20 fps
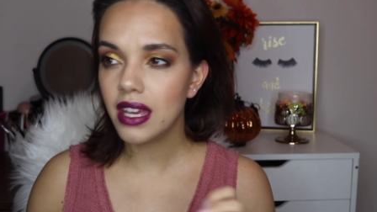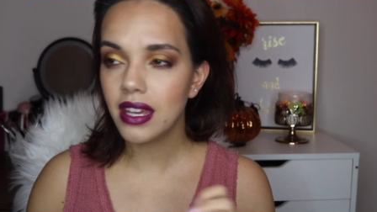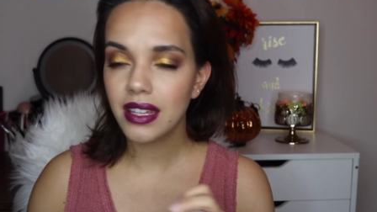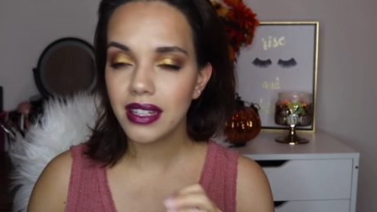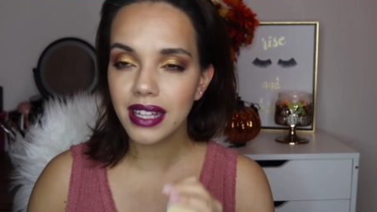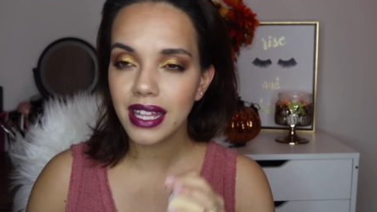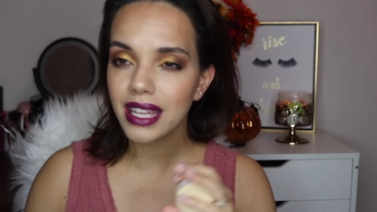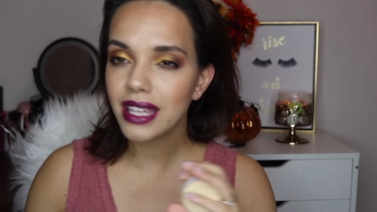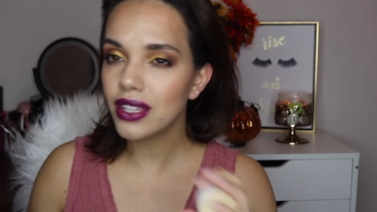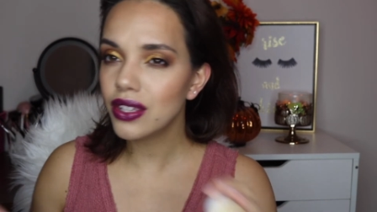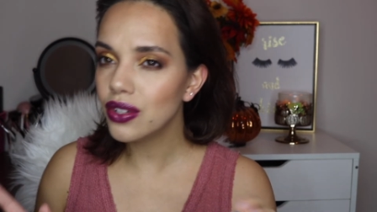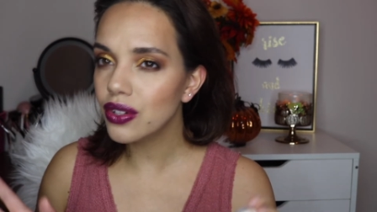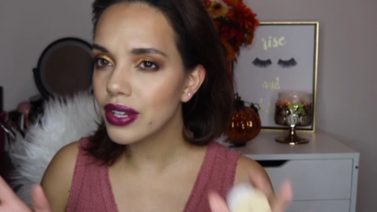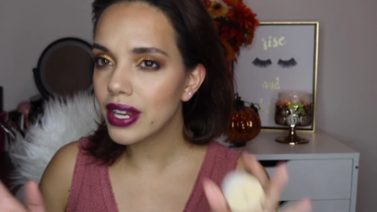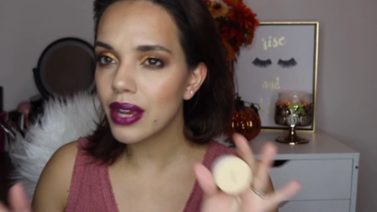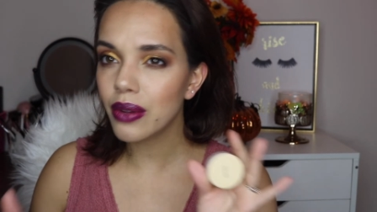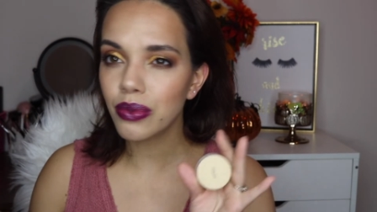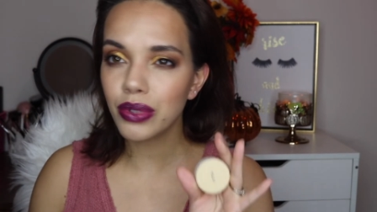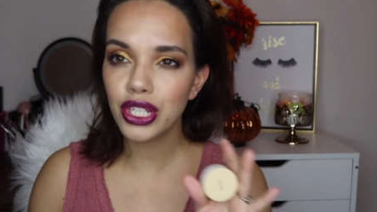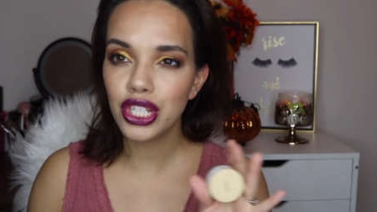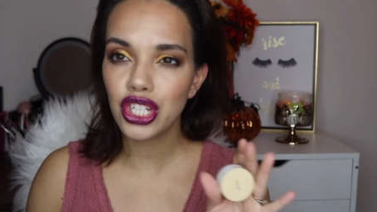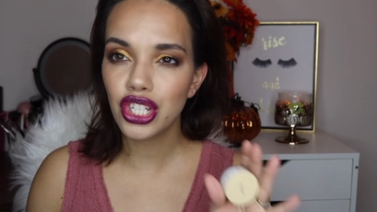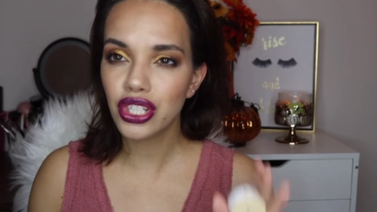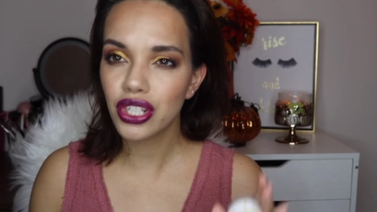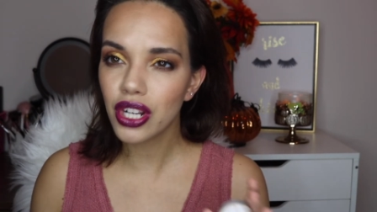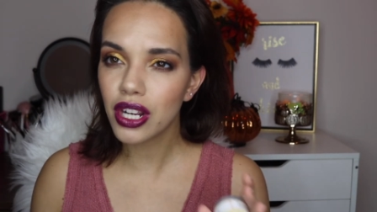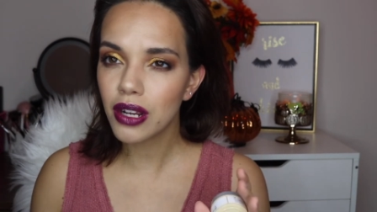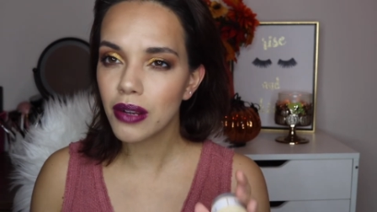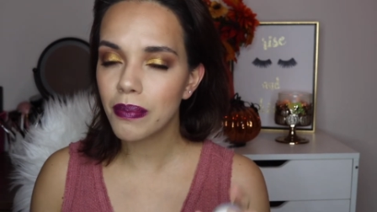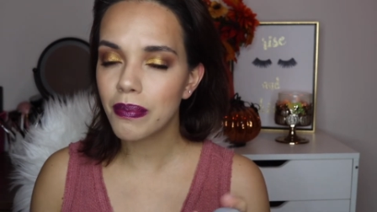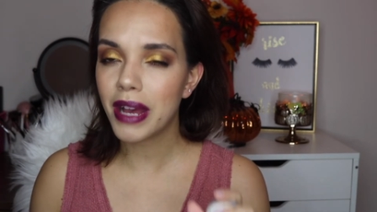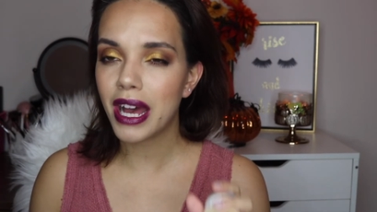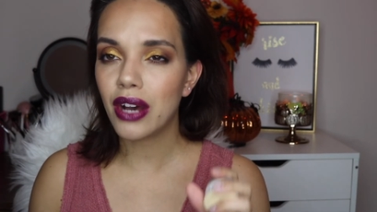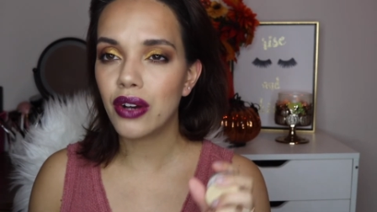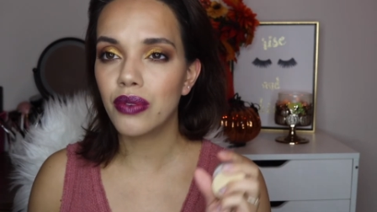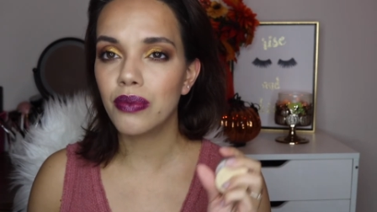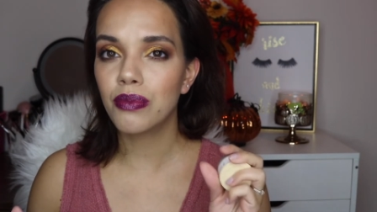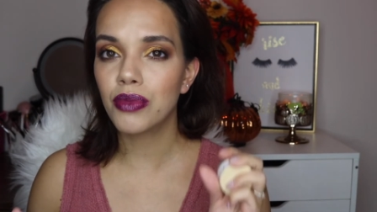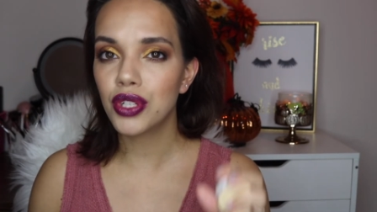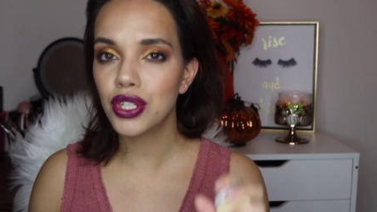like you're not really sure
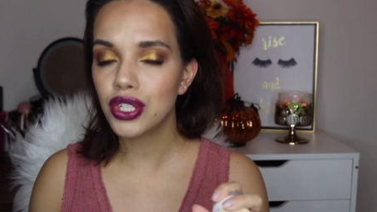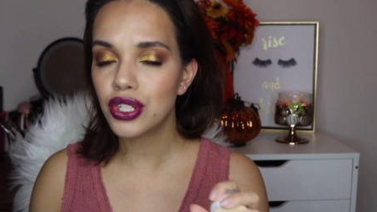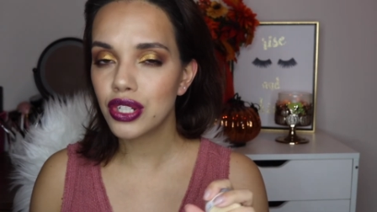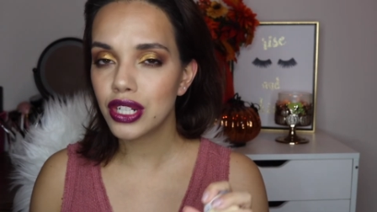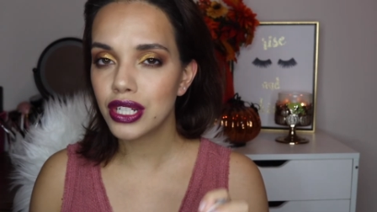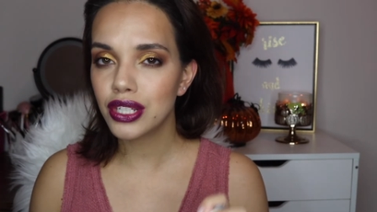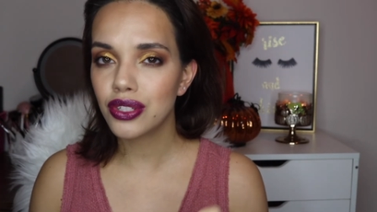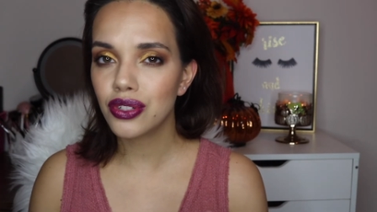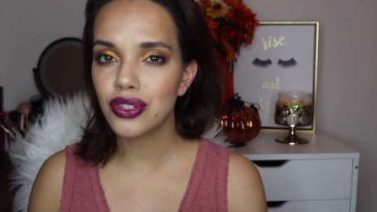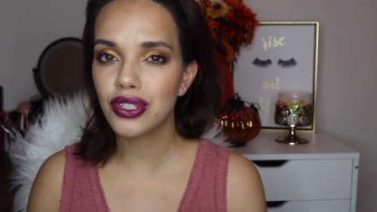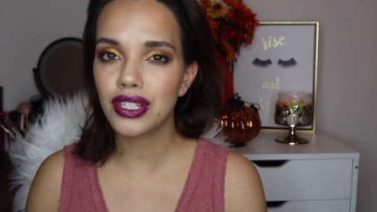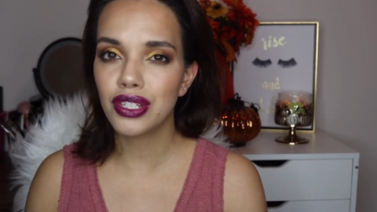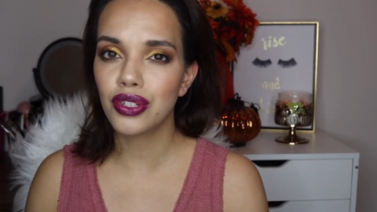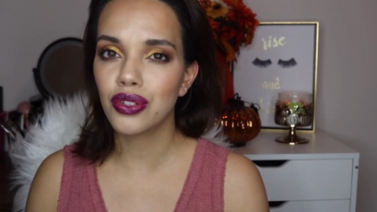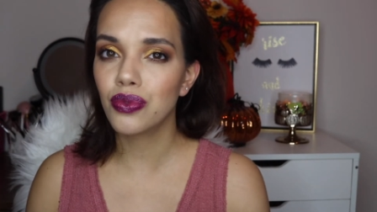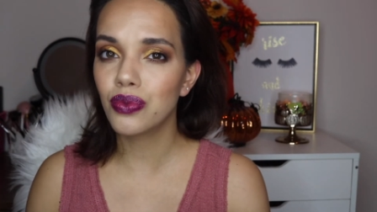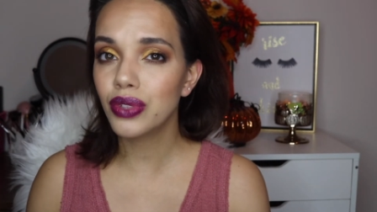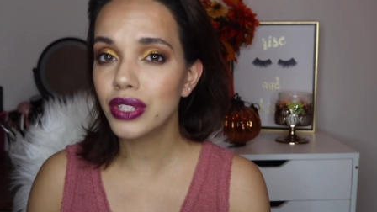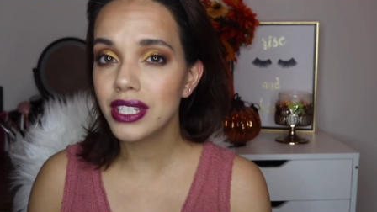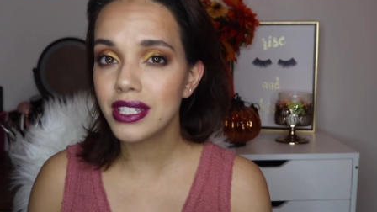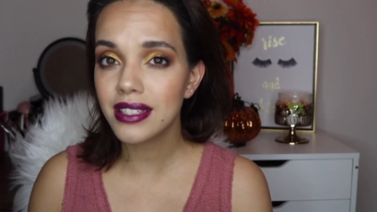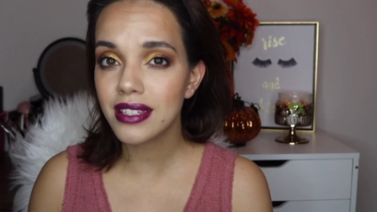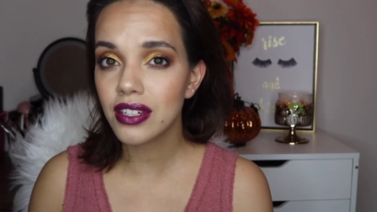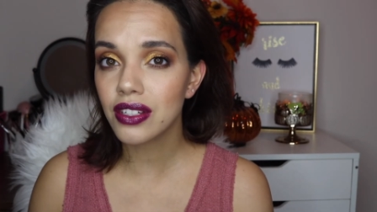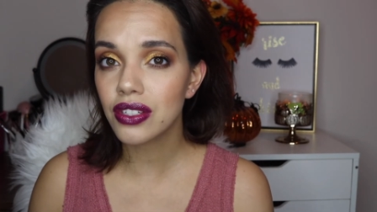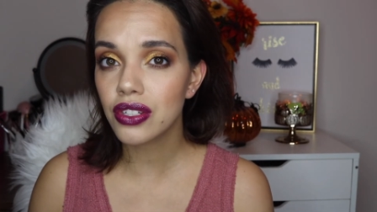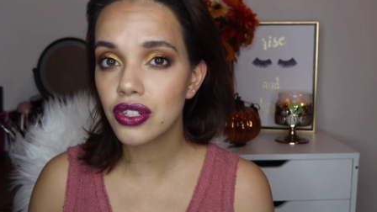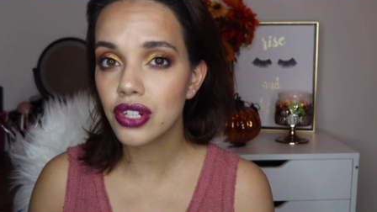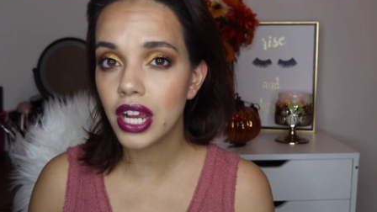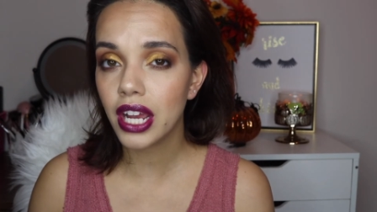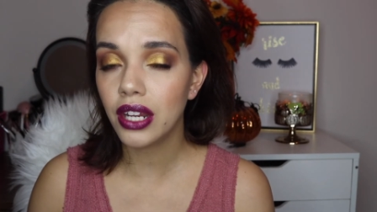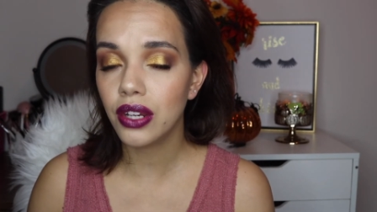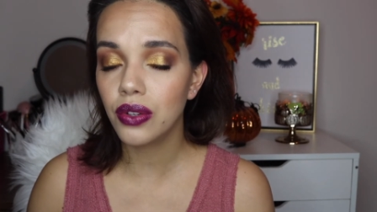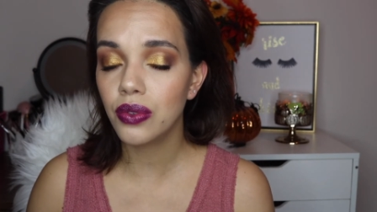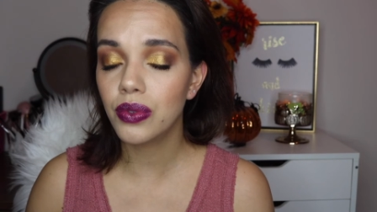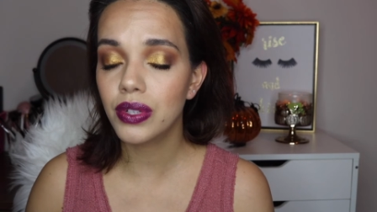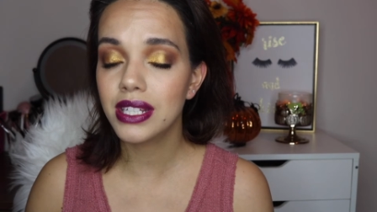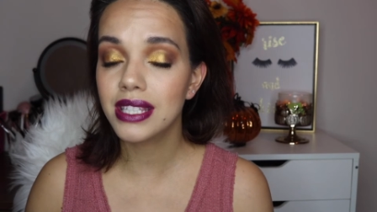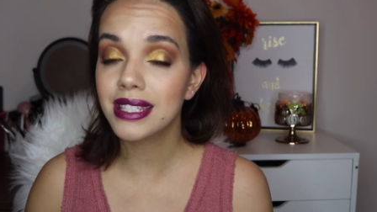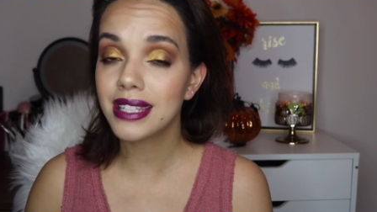about moisturizers and you're really scared to try new
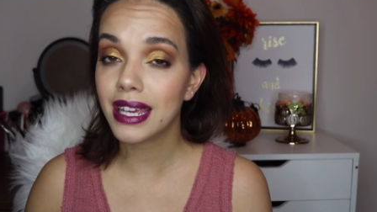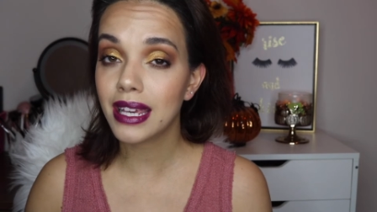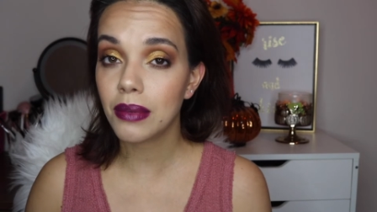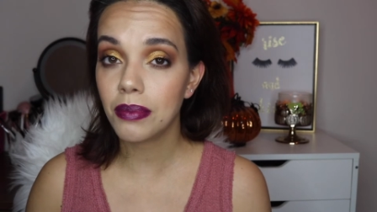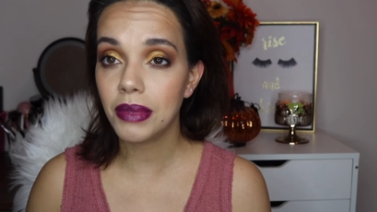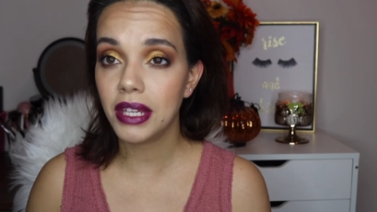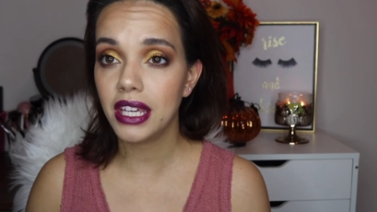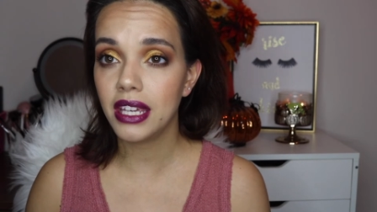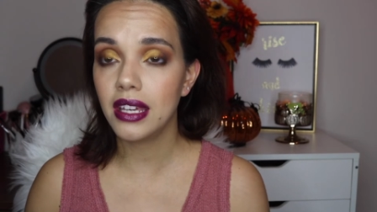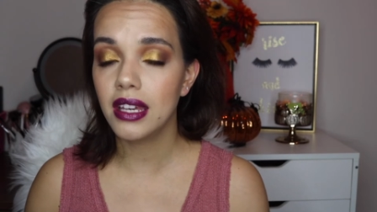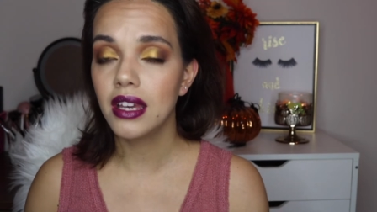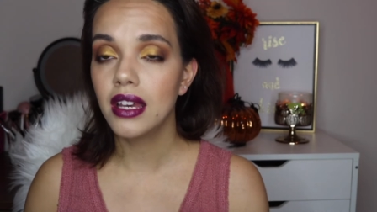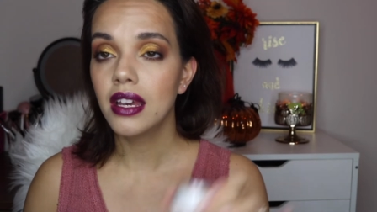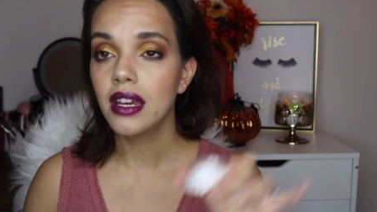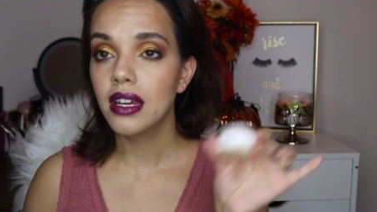ones like me,